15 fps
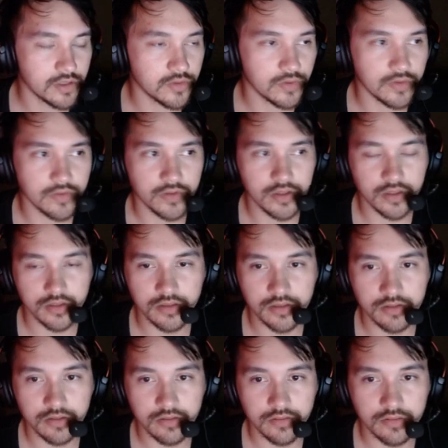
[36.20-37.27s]
12
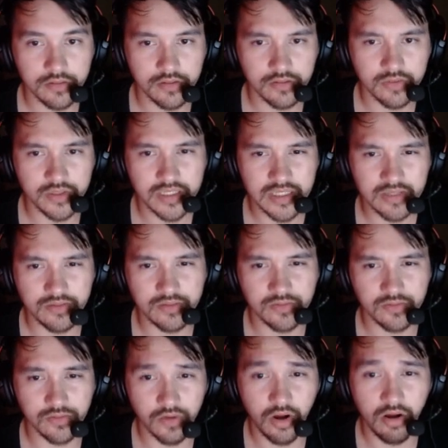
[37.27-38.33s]
cost. It sounds
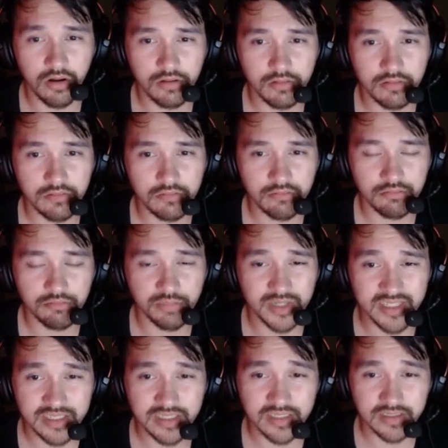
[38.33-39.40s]
wrong,
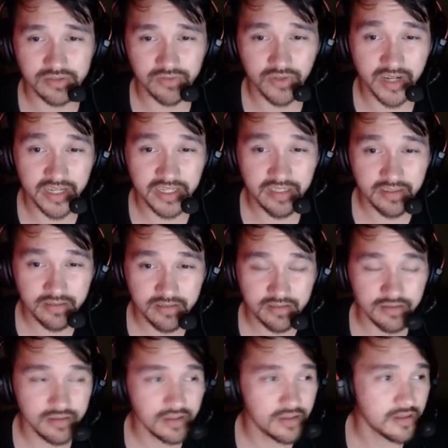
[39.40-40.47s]
but it is right.
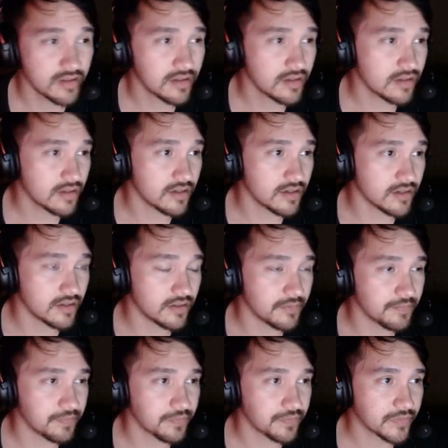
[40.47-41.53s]

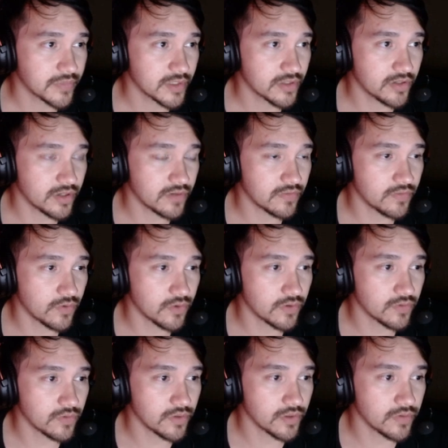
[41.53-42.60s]
They got
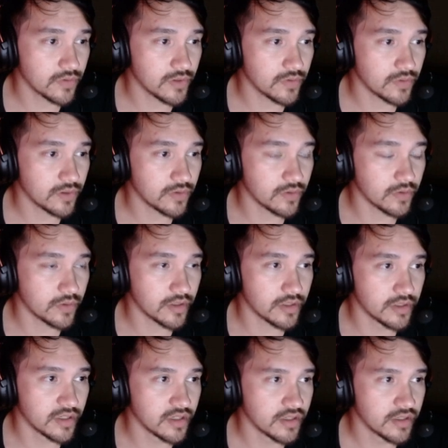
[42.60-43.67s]

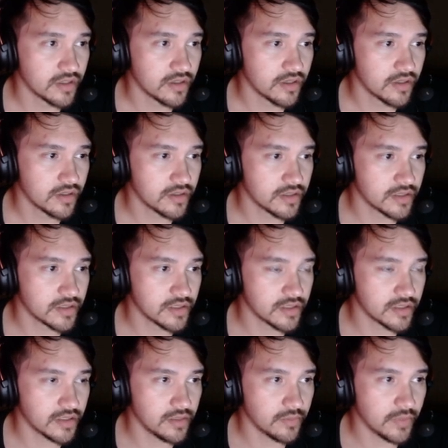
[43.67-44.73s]
43311. This
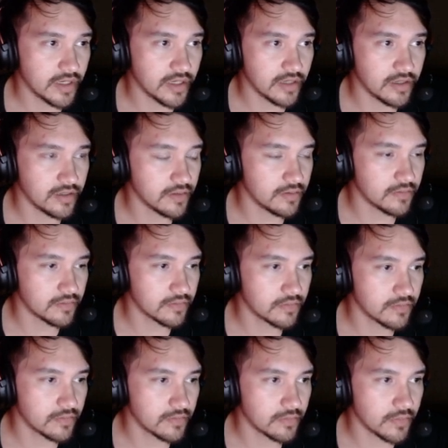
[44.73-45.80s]
is the main
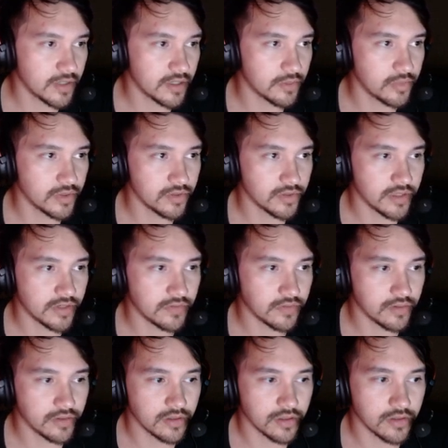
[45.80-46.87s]
meta build
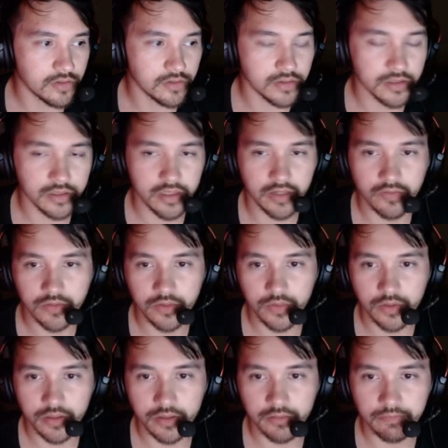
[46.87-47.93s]
everyone goes on
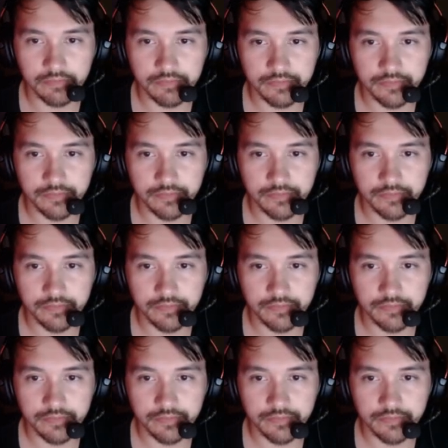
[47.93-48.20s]
everyone